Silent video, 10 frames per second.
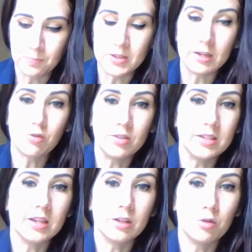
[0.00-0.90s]
Tea tree is
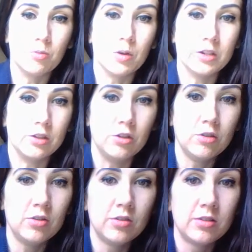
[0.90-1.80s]
another good one to
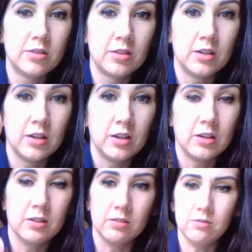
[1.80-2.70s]
use.
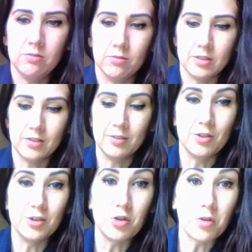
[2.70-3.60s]
Sorry, I've
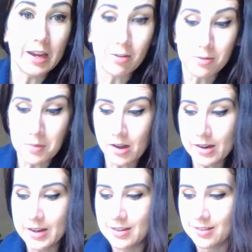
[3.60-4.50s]
got dog hair on
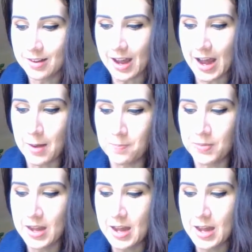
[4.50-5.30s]
mine.